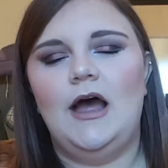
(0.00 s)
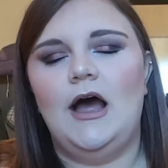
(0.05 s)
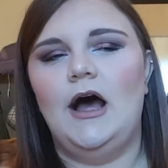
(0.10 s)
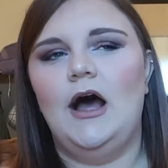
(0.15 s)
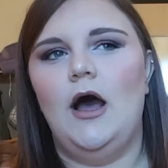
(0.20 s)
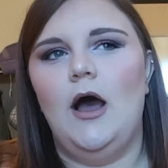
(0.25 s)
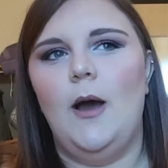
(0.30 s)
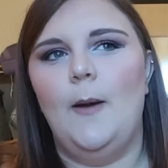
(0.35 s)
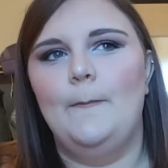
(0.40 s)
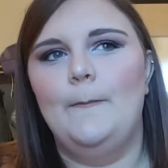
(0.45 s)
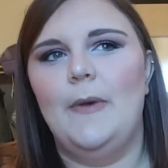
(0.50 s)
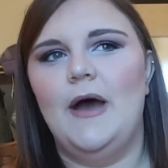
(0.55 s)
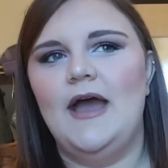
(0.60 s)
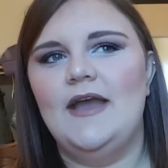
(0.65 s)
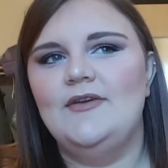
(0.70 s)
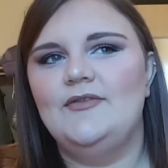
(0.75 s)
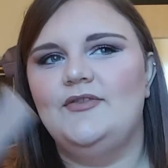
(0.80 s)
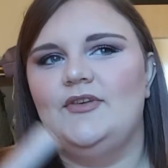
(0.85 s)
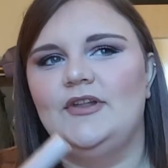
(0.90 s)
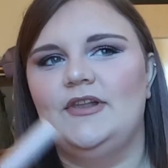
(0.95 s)

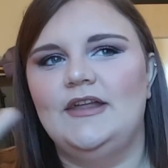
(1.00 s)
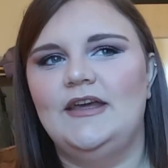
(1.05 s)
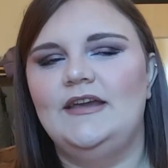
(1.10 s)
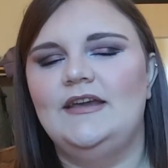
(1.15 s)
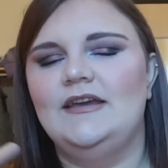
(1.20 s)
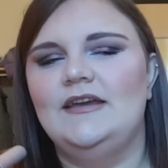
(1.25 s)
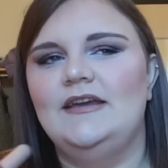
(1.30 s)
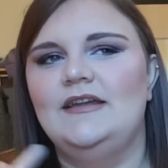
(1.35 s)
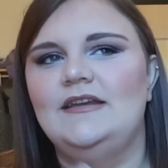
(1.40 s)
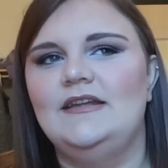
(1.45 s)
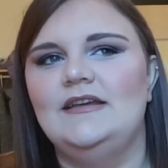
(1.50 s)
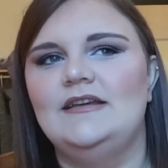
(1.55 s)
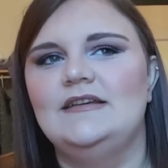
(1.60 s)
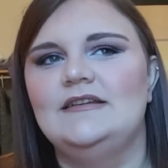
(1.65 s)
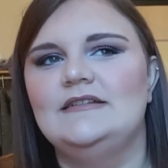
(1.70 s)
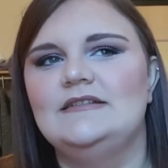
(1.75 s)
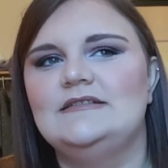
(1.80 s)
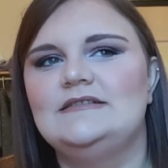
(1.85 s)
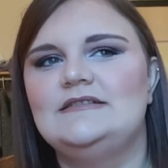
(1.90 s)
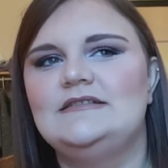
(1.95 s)
I feel like it
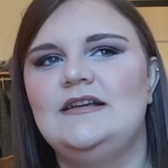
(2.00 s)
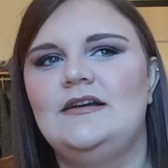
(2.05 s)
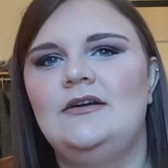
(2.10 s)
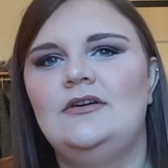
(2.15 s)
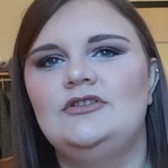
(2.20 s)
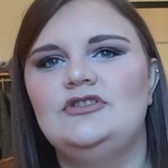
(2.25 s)
is